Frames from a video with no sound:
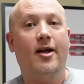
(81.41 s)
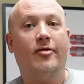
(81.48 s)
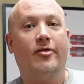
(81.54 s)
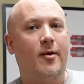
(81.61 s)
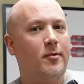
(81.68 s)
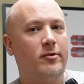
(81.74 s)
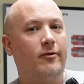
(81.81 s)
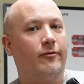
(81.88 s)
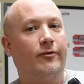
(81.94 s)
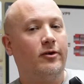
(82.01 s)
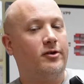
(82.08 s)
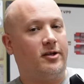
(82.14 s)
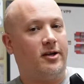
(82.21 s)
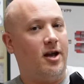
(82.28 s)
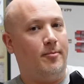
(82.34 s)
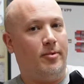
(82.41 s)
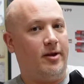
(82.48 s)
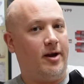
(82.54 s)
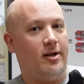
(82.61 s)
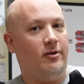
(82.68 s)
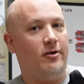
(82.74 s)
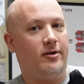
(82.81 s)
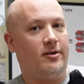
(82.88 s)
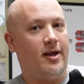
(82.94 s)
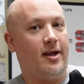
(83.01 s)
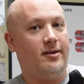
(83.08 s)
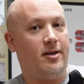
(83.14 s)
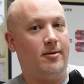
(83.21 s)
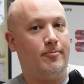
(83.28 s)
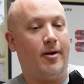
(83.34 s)
they were the first company I looked
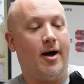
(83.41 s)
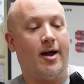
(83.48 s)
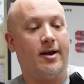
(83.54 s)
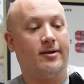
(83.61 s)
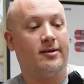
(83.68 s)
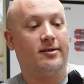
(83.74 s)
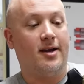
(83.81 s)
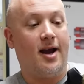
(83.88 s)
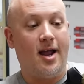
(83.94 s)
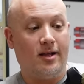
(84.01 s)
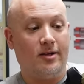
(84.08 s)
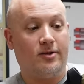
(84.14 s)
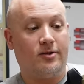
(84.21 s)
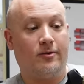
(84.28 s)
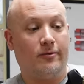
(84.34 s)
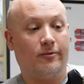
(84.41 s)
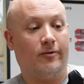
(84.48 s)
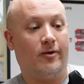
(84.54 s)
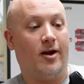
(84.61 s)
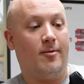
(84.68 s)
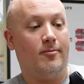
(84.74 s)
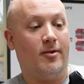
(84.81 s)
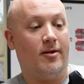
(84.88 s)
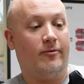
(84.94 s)
at to buy a silencer from.